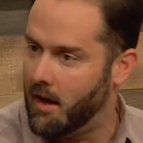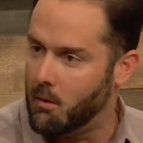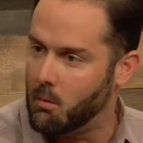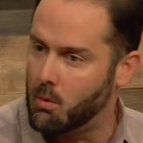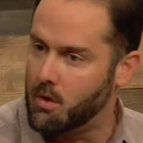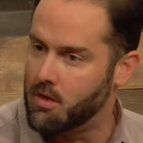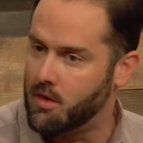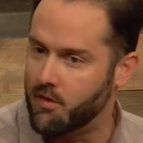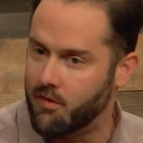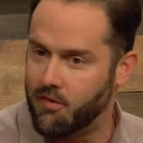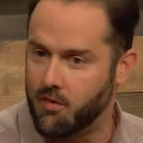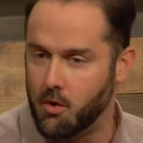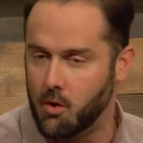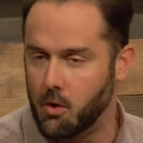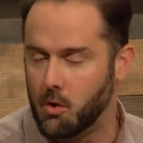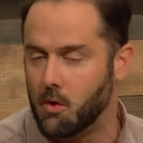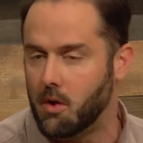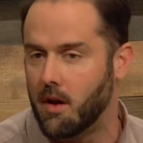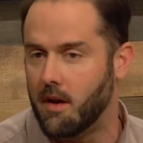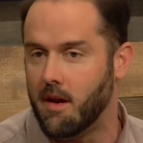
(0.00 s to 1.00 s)
with the
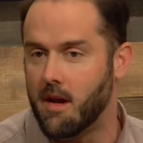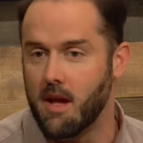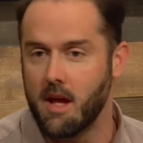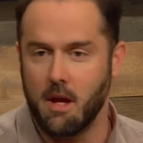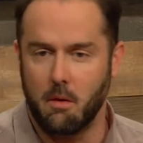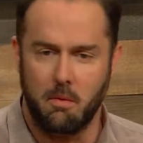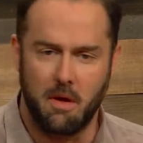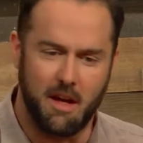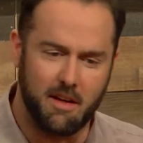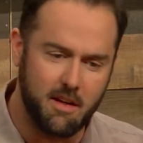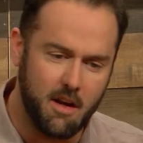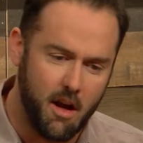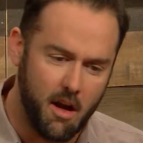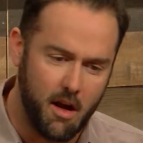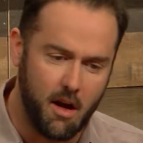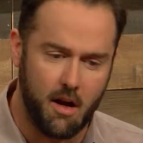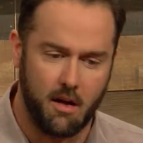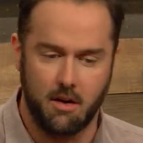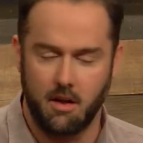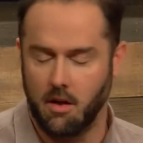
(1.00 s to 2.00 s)
food, and we had
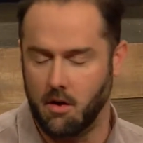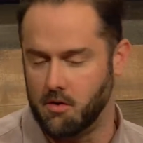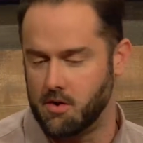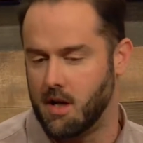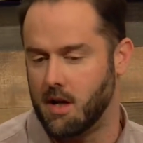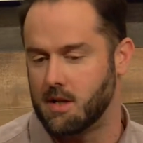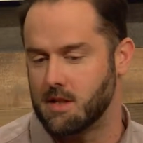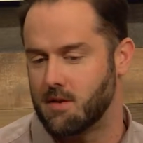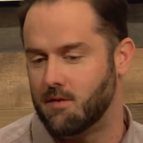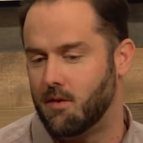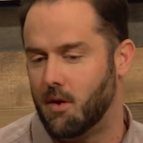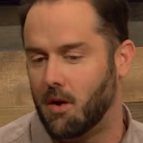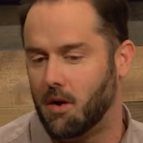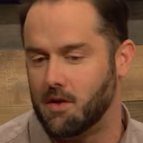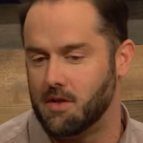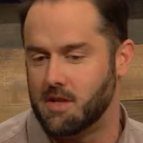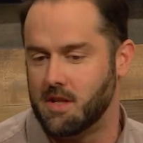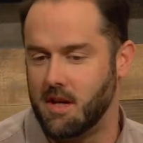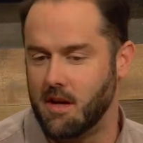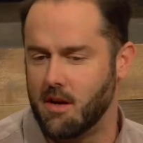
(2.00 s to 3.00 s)
you know, tons of
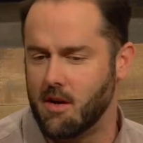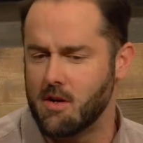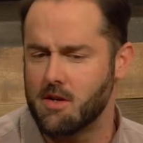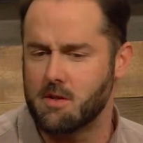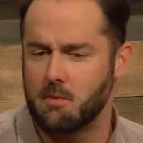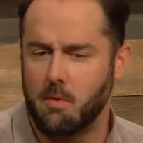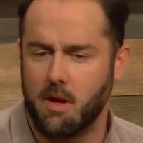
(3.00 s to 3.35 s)
volunteers,